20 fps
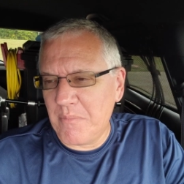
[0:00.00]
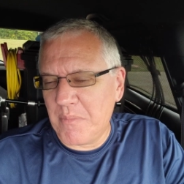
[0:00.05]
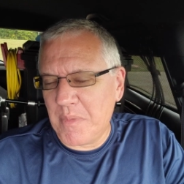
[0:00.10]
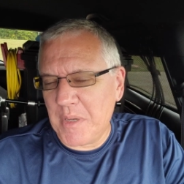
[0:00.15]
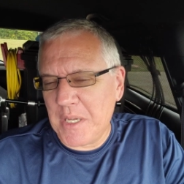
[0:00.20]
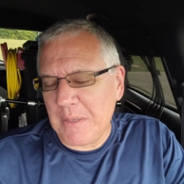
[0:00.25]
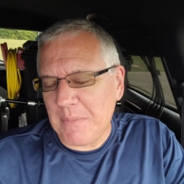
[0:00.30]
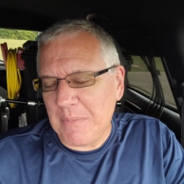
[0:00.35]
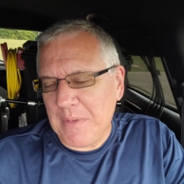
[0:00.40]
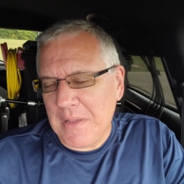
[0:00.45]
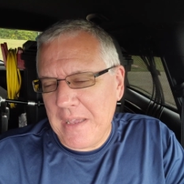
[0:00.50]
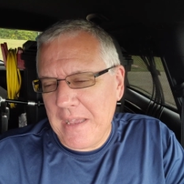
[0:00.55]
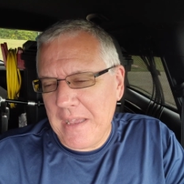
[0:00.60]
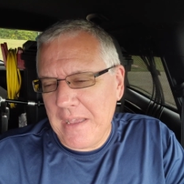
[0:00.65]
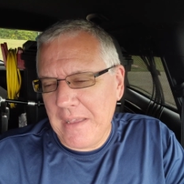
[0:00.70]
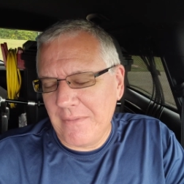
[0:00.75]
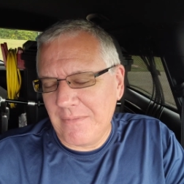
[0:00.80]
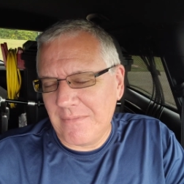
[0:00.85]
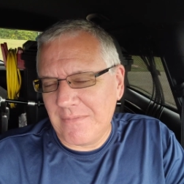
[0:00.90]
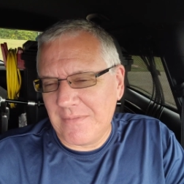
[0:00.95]
but
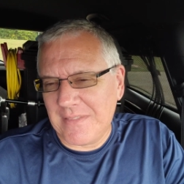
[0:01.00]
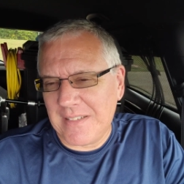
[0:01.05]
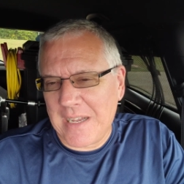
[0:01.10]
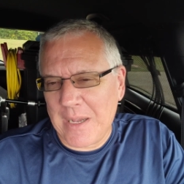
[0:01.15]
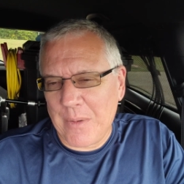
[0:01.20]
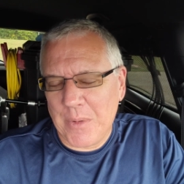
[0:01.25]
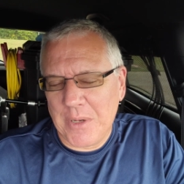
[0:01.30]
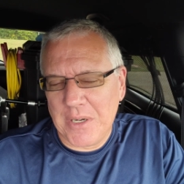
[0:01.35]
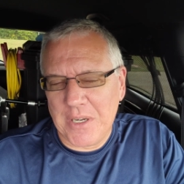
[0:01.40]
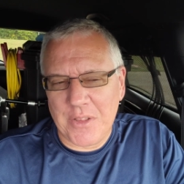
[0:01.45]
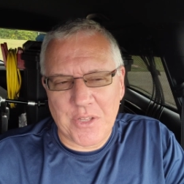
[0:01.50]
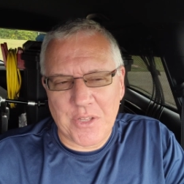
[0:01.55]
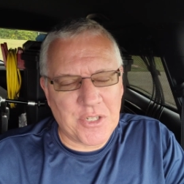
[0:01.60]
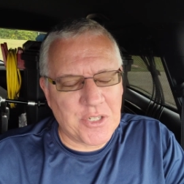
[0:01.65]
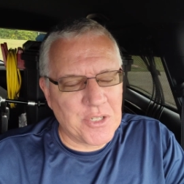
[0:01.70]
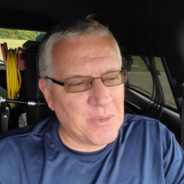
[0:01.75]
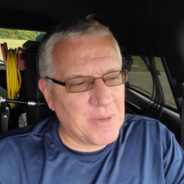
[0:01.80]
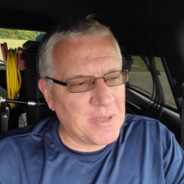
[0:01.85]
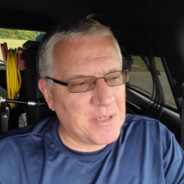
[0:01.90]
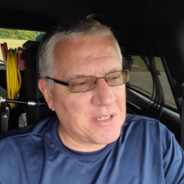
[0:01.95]
hey, I wanted to
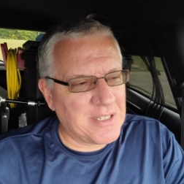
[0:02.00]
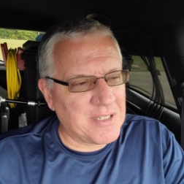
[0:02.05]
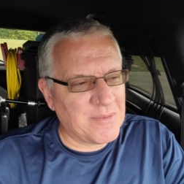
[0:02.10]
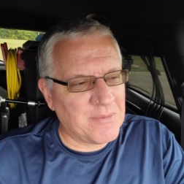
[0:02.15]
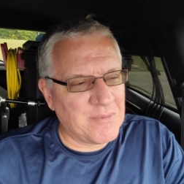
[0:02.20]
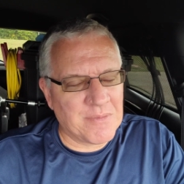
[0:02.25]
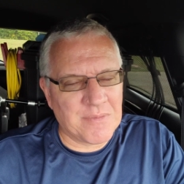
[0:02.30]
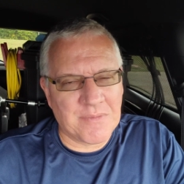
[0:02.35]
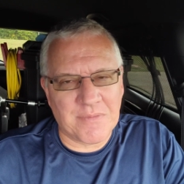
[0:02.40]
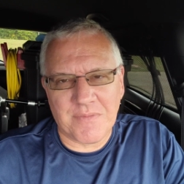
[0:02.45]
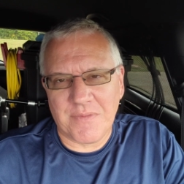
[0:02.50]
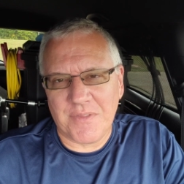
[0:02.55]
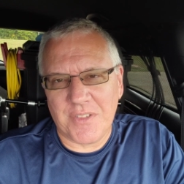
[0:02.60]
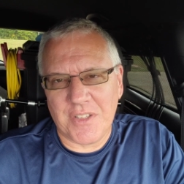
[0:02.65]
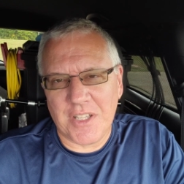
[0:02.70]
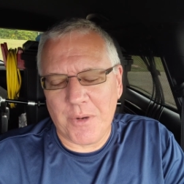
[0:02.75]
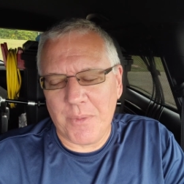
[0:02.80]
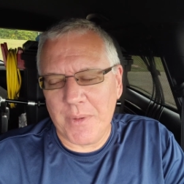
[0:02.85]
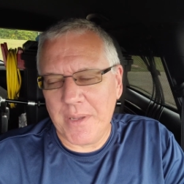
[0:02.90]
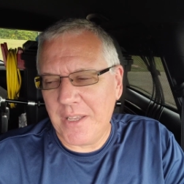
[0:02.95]
do it and
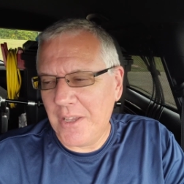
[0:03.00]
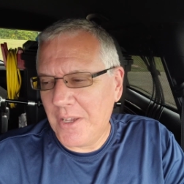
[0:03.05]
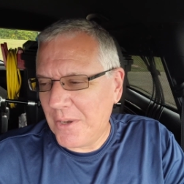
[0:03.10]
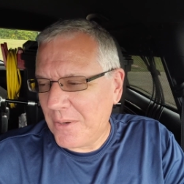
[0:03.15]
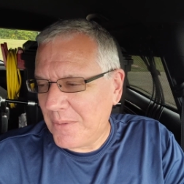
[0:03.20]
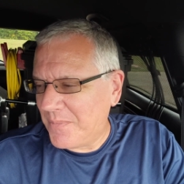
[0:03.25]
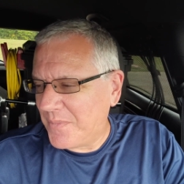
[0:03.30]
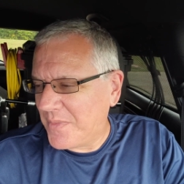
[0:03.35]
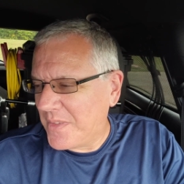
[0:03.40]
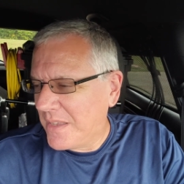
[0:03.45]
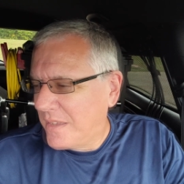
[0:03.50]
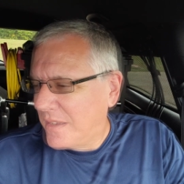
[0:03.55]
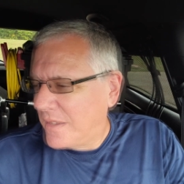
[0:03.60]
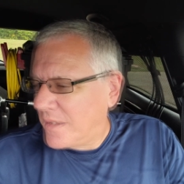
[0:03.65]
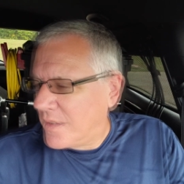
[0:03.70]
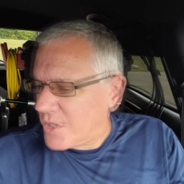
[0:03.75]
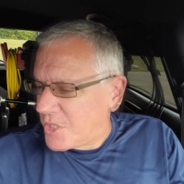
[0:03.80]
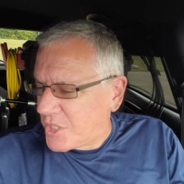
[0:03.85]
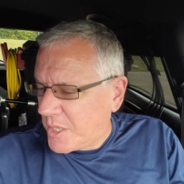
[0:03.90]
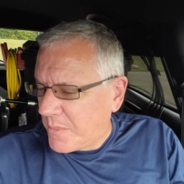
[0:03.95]
there we go.
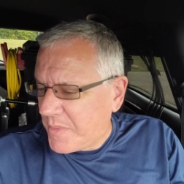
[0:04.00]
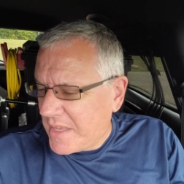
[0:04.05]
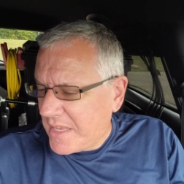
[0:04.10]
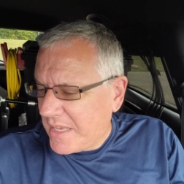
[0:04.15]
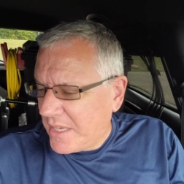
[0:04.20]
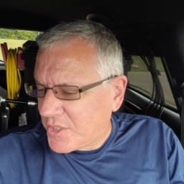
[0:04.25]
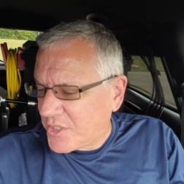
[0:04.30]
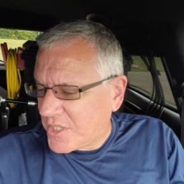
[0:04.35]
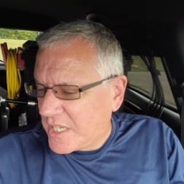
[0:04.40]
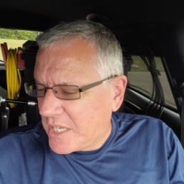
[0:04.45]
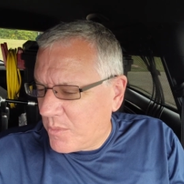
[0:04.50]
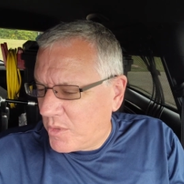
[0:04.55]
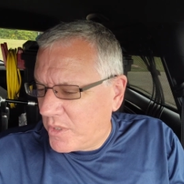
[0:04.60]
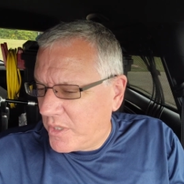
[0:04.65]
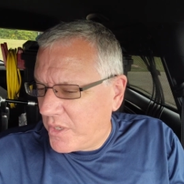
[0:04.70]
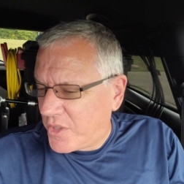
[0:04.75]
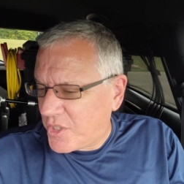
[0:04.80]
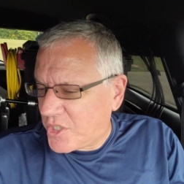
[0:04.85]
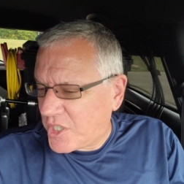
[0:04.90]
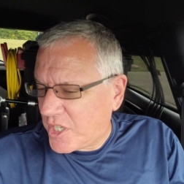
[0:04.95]
Something else that I
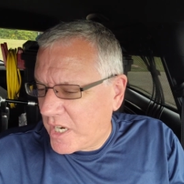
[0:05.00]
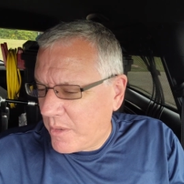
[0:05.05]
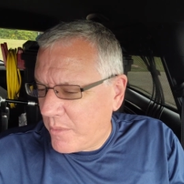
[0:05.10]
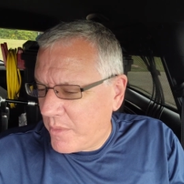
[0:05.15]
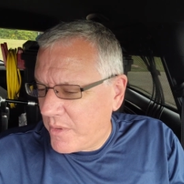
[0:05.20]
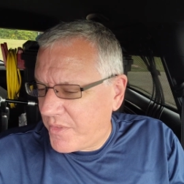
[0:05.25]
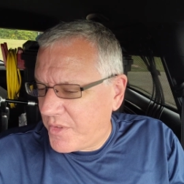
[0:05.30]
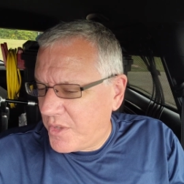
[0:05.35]
wanted to share with